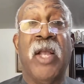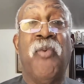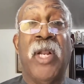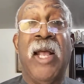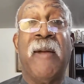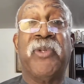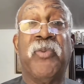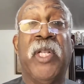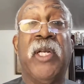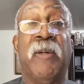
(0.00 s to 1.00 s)
But what
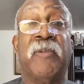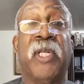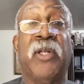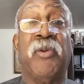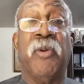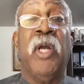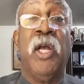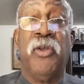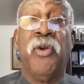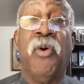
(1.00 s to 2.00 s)
happens when he comes into you?
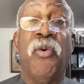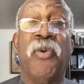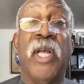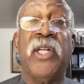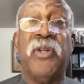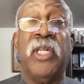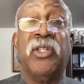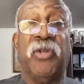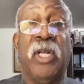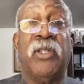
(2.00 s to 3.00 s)
Your old nature
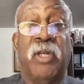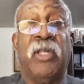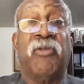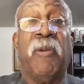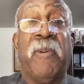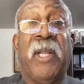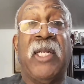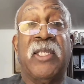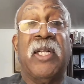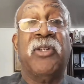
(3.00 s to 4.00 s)
is, is, is
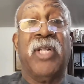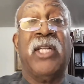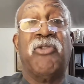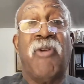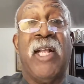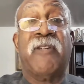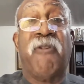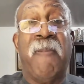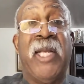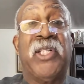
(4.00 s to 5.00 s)
replaced. There's a
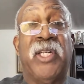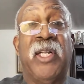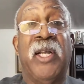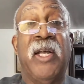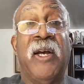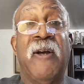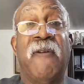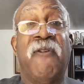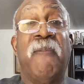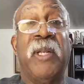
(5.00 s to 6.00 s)
transformation.
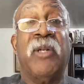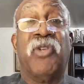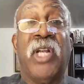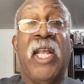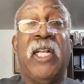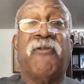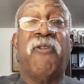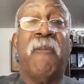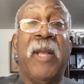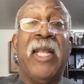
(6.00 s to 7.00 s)
Uh, you've been
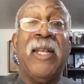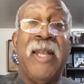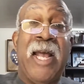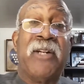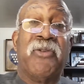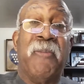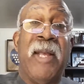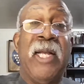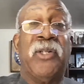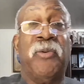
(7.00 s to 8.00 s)
changed from a
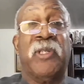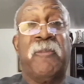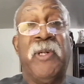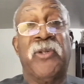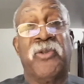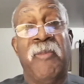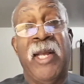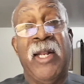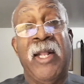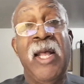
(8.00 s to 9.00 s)
natural man to a spiritual
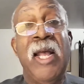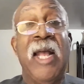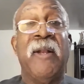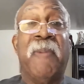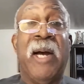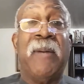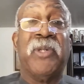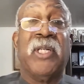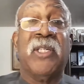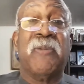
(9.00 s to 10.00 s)
man. And the
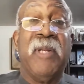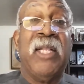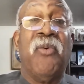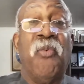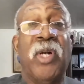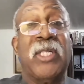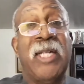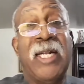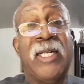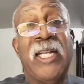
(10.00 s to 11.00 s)
Bible tells me that
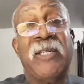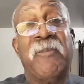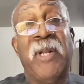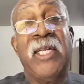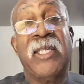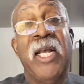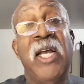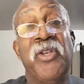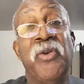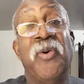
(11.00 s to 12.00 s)
once that takes place,
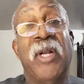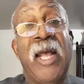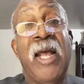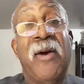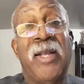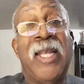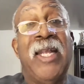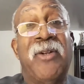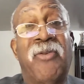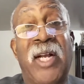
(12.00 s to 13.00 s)
you are now
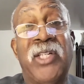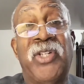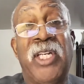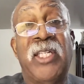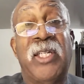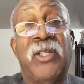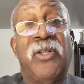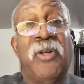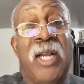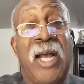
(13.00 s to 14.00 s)
in Christ
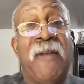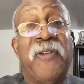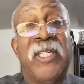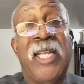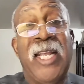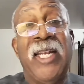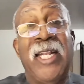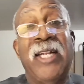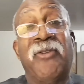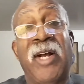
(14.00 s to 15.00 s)
Jesus. Your life is
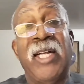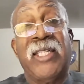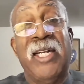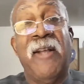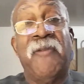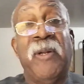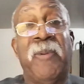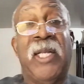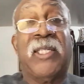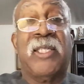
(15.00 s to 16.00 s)
hid in Christ in
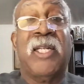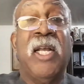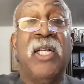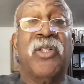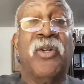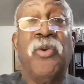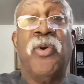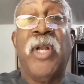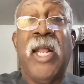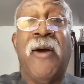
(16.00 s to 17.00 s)
heavenly places. So
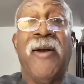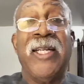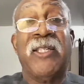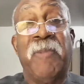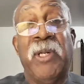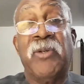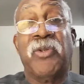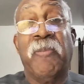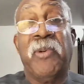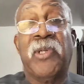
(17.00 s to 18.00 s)
you are now a
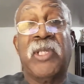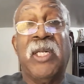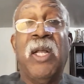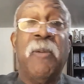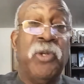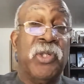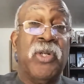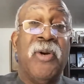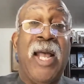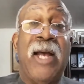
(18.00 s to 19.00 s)
spiritual person. You're
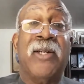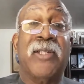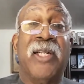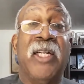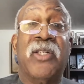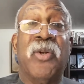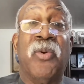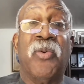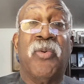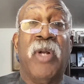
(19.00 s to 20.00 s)
still housed in this
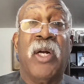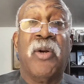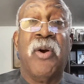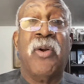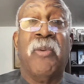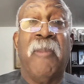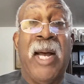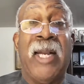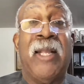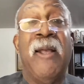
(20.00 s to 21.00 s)
old uh, carnal
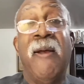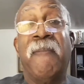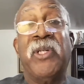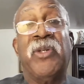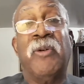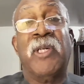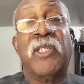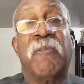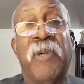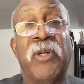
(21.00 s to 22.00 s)
body, but you're
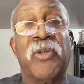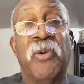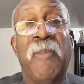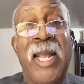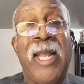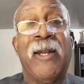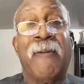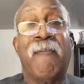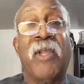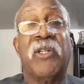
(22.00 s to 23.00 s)
a spiritual man,
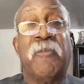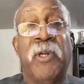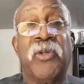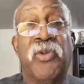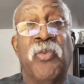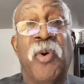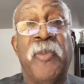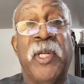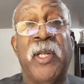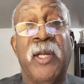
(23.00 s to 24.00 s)
spiritual
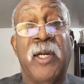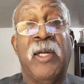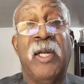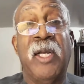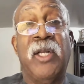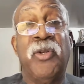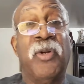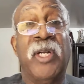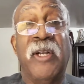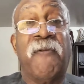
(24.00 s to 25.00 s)
woman. Uh,
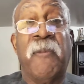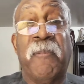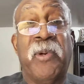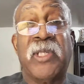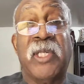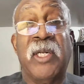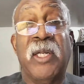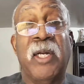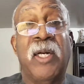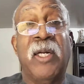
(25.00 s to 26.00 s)
you're a different person.
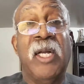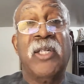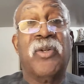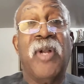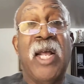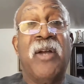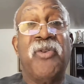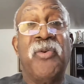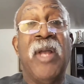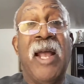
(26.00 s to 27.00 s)
Uh. So
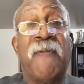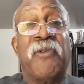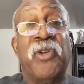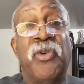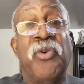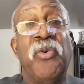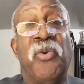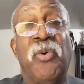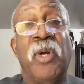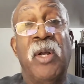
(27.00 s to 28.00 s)
now you have to
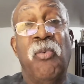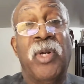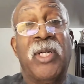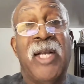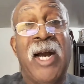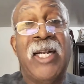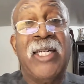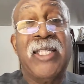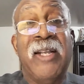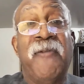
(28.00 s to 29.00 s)
do what
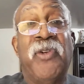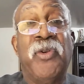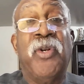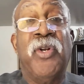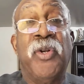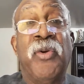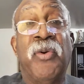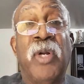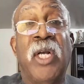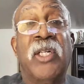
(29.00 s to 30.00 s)
God has given you to
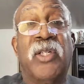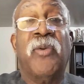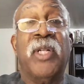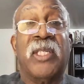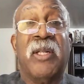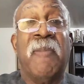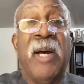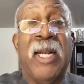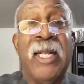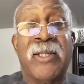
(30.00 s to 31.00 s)
do so that
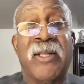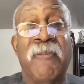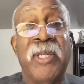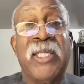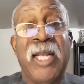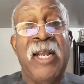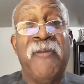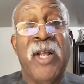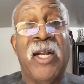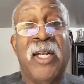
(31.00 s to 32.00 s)
somebody else can be
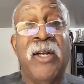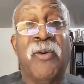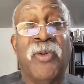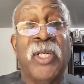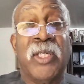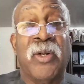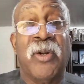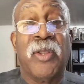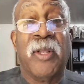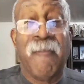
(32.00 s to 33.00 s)
saved down here on this
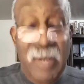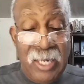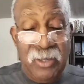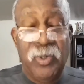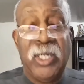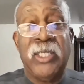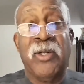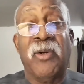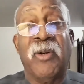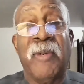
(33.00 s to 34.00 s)
earth. That's what
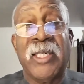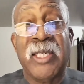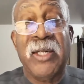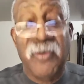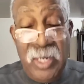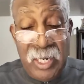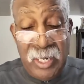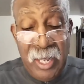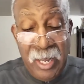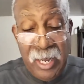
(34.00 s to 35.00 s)
he's talking about, saints of God.